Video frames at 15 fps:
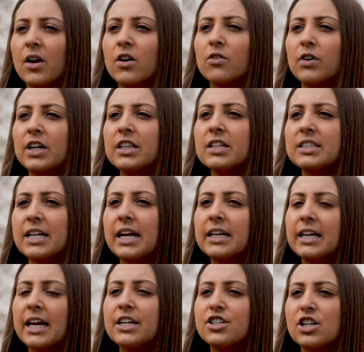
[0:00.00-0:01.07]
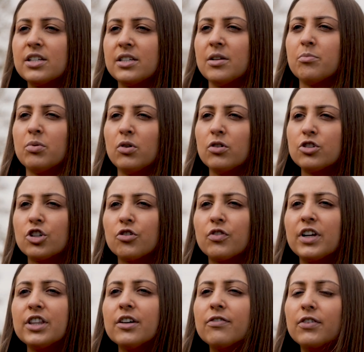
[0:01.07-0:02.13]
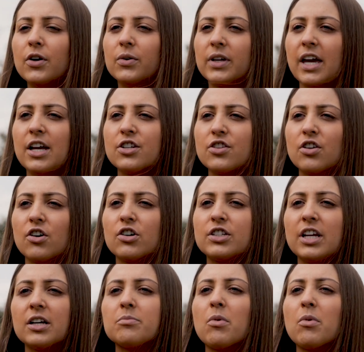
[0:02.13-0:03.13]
Reading the tank gauge is simple. To read the float gauge, there are tick